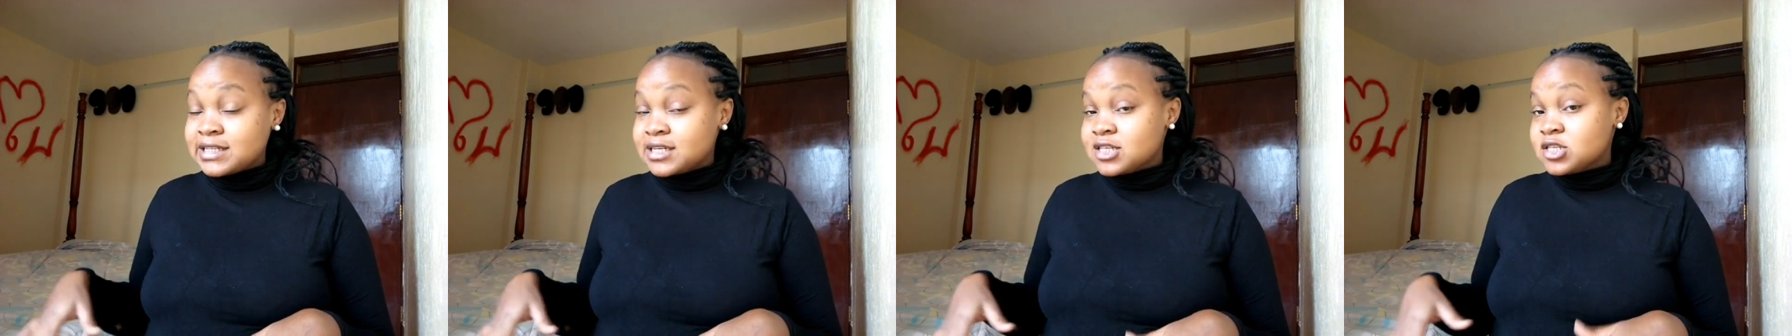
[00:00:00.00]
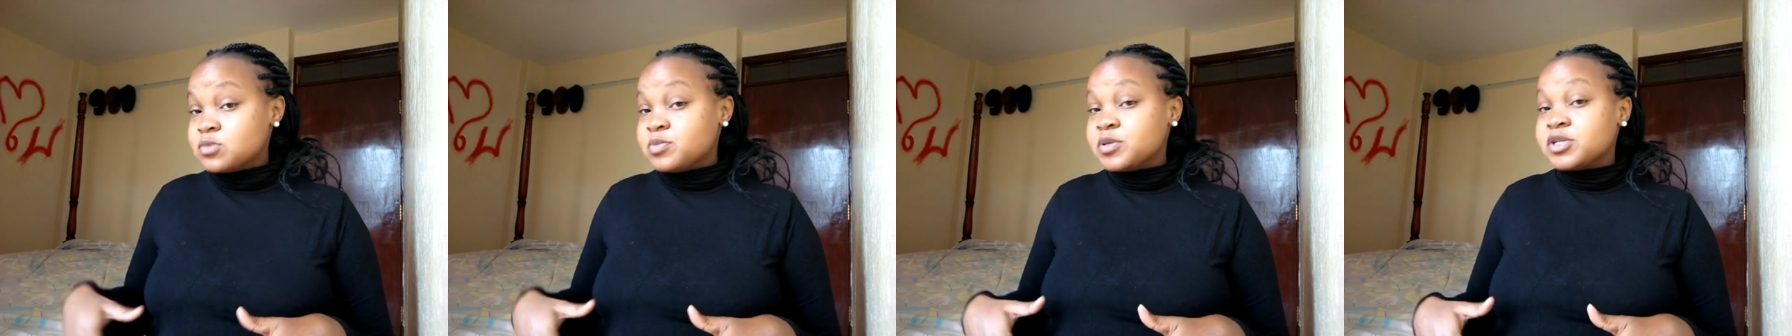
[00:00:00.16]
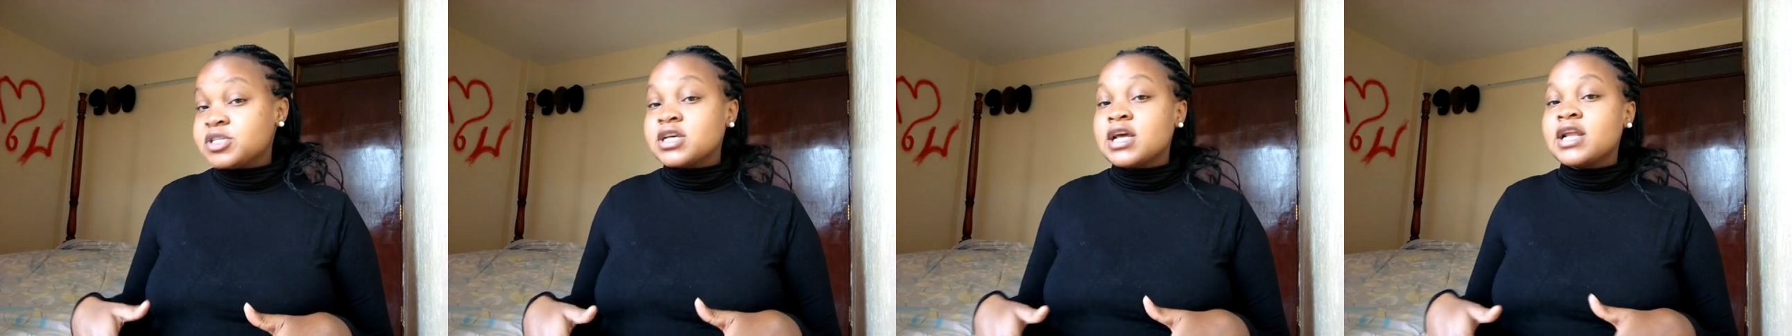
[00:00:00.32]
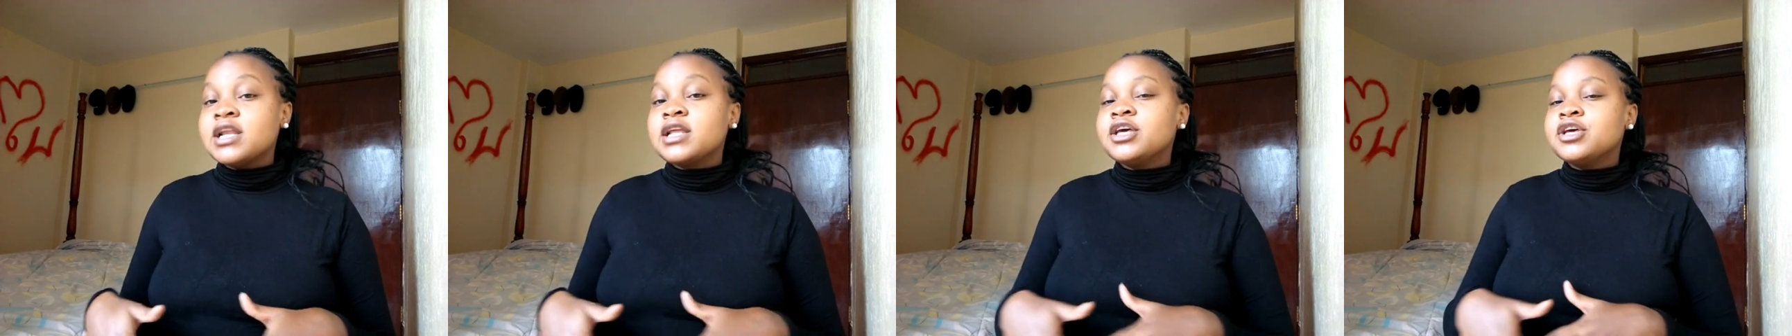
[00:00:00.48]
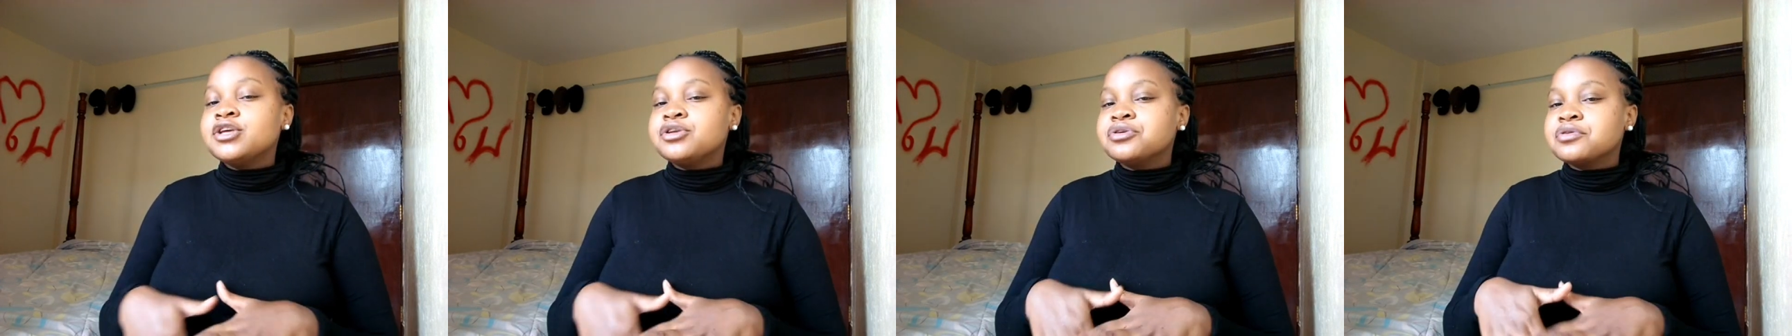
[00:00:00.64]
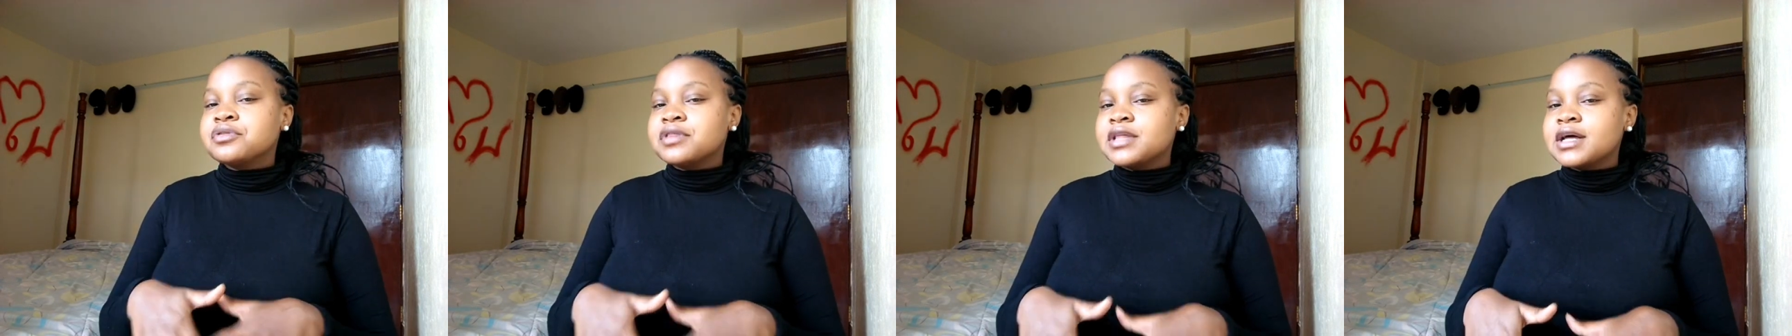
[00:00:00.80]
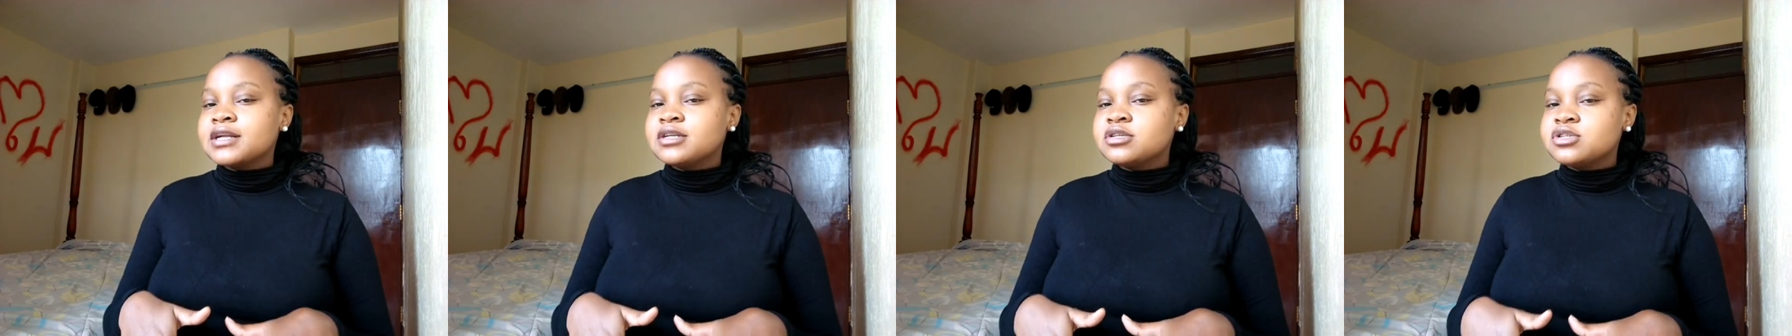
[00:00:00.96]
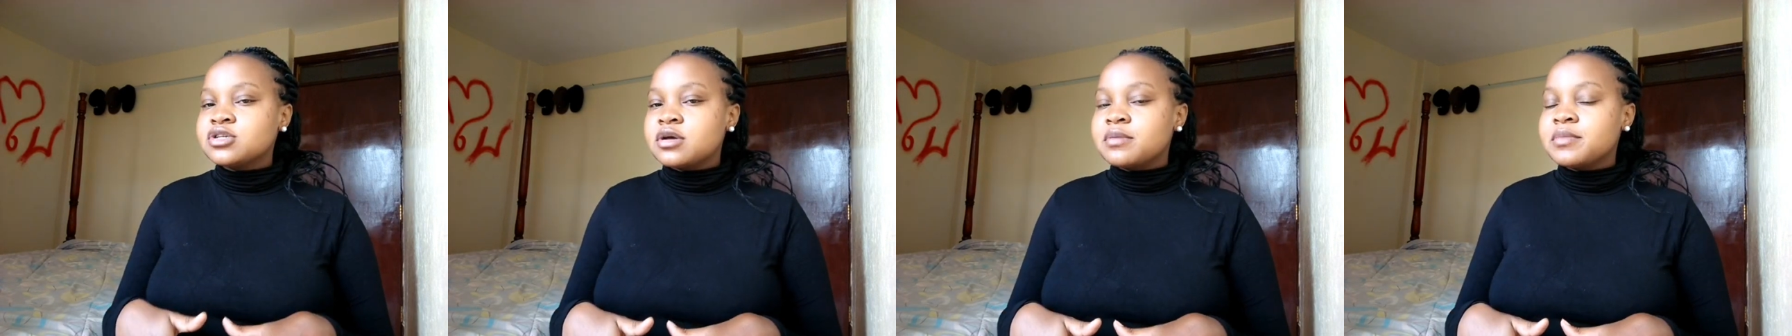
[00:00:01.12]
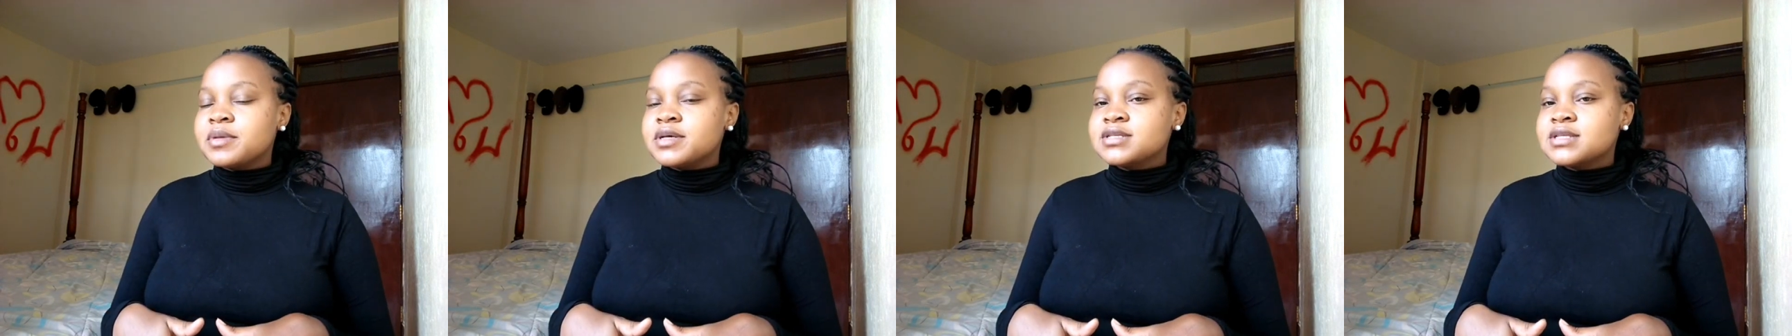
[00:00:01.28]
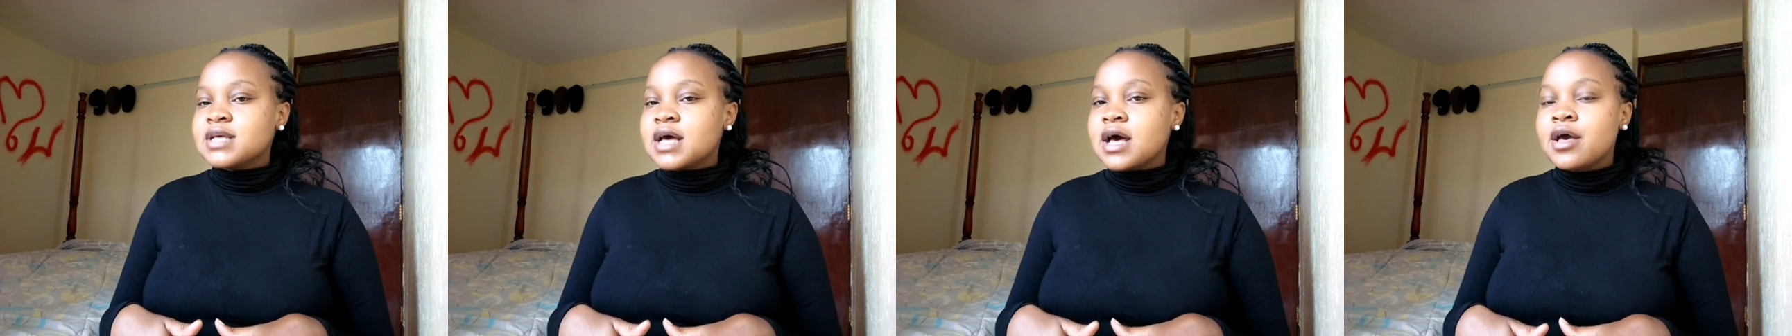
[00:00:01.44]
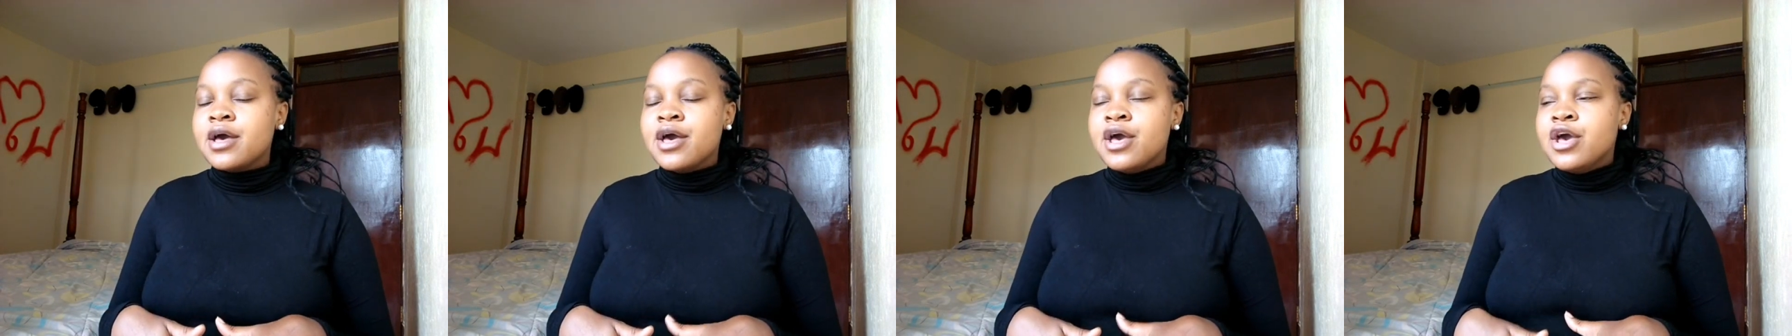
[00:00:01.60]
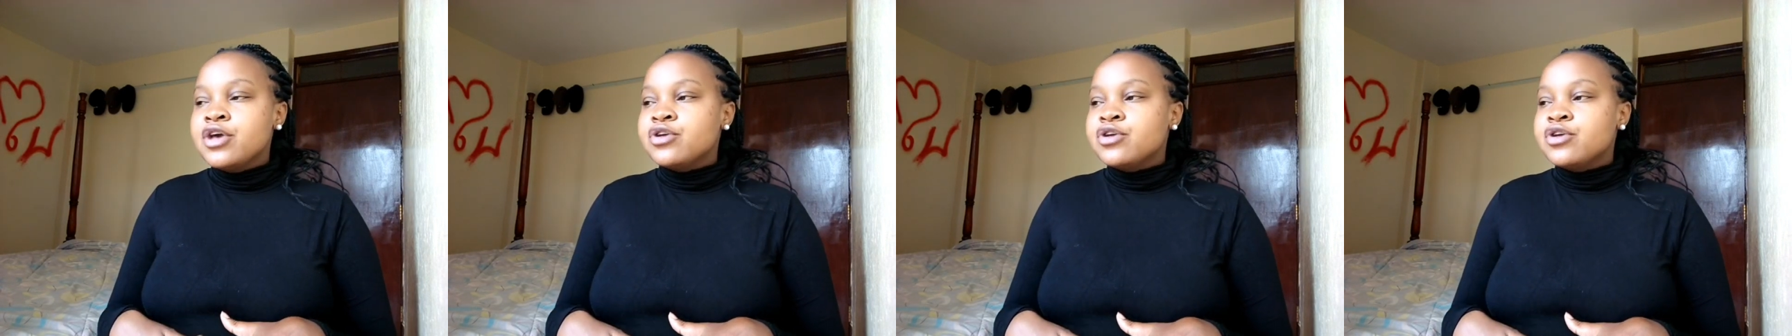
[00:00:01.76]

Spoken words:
especially in your third trimester,